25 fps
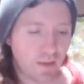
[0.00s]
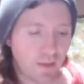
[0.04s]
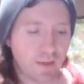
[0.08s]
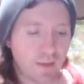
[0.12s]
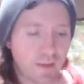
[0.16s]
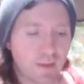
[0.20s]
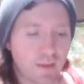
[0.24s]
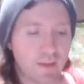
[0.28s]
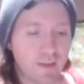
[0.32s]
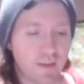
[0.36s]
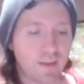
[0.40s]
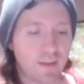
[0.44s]

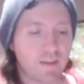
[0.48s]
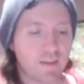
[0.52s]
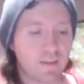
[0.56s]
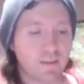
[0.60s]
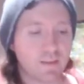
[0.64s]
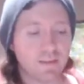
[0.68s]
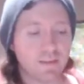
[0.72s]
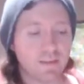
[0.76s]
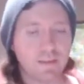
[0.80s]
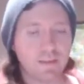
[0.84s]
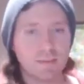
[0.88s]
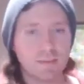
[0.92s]
Again,
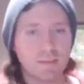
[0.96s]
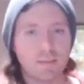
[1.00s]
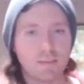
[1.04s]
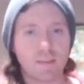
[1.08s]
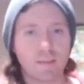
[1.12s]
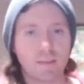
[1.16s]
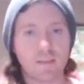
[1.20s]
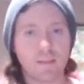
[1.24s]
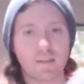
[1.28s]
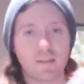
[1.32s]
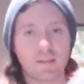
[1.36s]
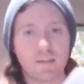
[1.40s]
this is
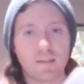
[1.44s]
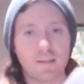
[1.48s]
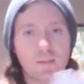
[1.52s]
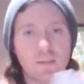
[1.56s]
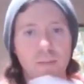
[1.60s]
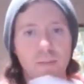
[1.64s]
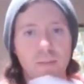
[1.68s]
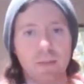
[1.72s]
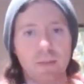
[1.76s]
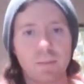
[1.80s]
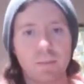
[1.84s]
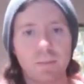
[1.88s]
a
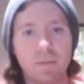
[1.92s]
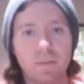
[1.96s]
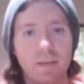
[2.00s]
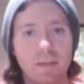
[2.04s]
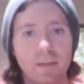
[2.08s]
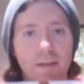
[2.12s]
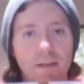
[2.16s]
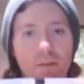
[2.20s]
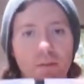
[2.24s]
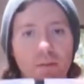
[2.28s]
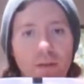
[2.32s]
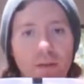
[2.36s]
paper that
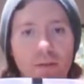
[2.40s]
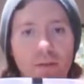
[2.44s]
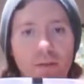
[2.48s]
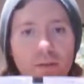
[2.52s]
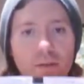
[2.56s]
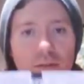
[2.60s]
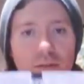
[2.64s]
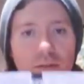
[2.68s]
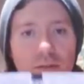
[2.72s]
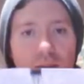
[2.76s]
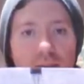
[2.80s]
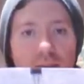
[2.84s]
I wrote.
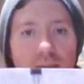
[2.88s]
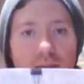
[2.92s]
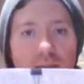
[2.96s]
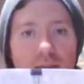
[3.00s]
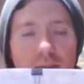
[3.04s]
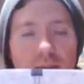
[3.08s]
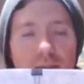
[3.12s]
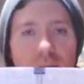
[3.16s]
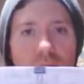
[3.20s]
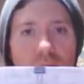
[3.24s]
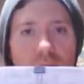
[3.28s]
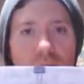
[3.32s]
It's
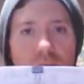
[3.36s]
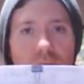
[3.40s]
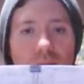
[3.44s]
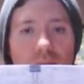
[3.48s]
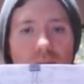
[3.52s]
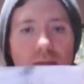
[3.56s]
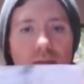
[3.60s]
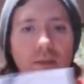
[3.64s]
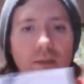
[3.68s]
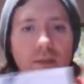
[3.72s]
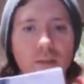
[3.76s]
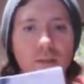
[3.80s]
called In
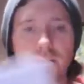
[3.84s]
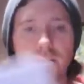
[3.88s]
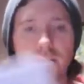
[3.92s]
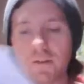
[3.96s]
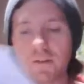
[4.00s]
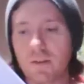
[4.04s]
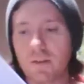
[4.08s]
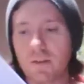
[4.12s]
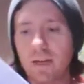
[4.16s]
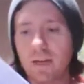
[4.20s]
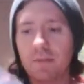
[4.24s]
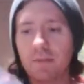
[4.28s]
Search of the
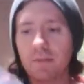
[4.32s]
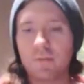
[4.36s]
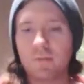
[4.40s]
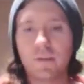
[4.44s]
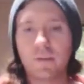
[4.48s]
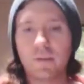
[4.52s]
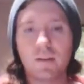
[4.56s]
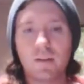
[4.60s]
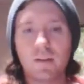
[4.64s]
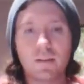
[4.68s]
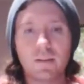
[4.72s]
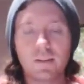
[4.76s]
Graph of
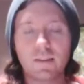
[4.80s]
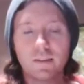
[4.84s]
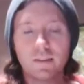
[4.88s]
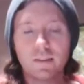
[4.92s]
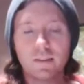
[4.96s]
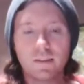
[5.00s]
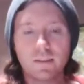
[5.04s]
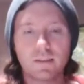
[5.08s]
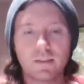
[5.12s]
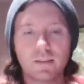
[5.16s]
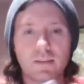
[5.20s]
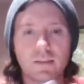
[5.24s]
Knowledge.
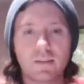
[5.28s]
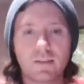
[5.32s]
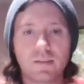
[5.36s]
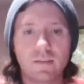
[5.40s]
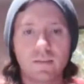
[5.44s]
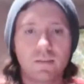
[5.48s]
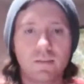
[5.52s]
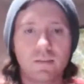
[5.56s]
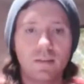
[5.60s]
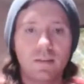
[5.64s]
It's